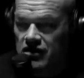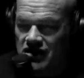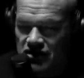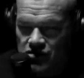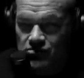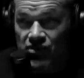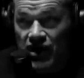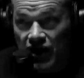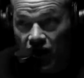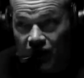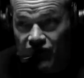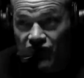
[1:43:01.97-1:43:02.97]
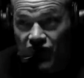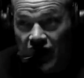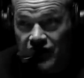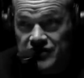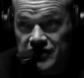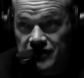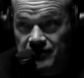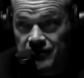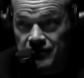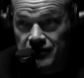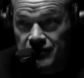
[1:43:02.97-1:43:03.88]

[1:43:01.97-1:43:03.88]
Can you break off a fire team